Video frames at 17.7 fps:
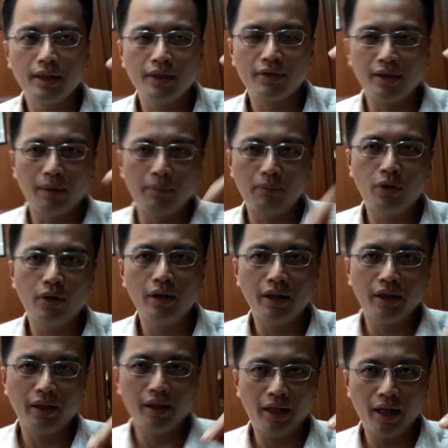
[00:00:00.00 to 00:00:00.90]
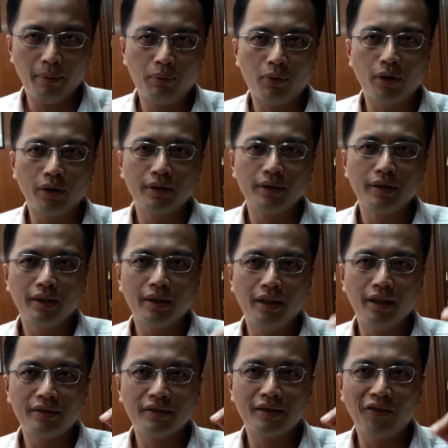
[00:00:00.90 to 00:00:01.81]
Samoa Airport
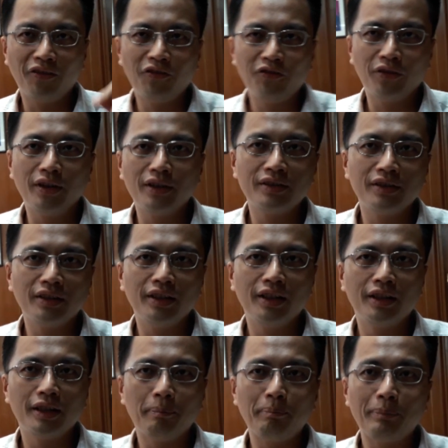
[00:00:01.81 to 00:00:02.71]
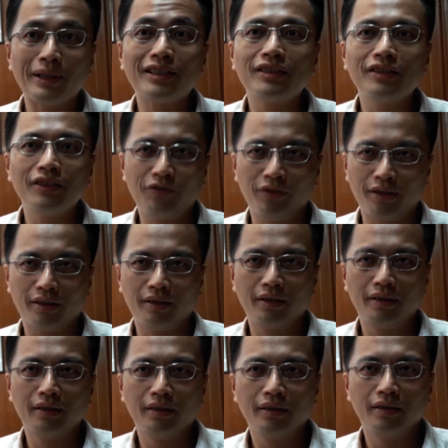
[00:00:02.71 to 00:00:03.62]
is the first in the Pacific
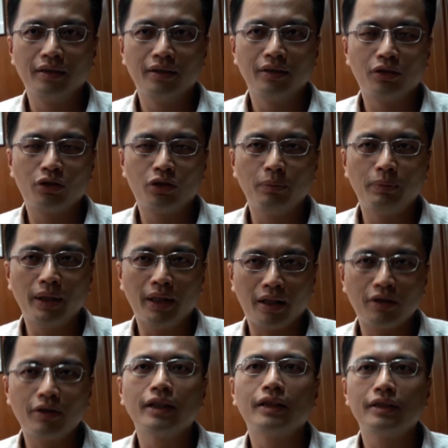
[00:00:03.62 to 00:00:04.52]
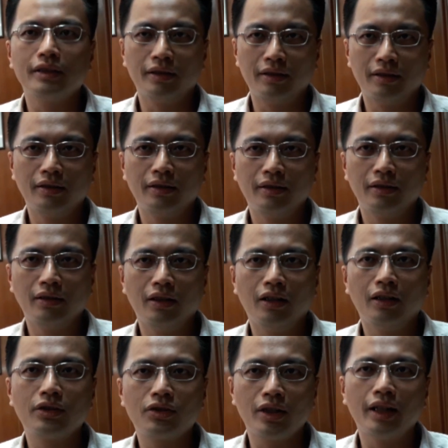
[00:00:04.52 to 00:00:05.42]
to be accredited
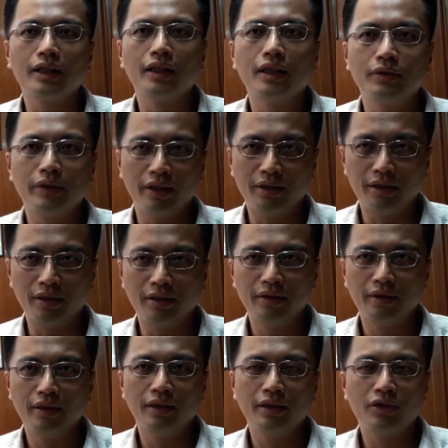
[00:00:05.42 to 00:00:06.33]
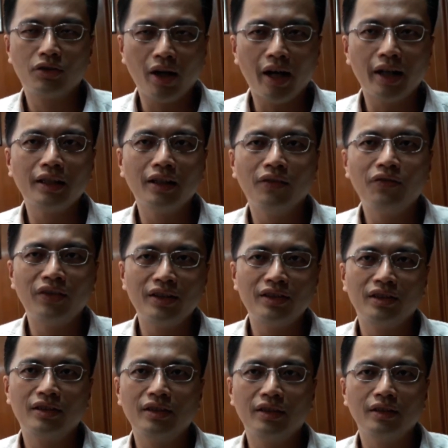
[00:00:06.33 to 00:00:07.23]
on China Ready, China
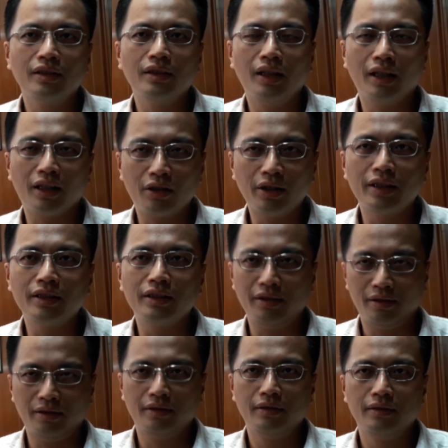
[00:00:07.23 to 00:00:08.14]
Visitor Accredited.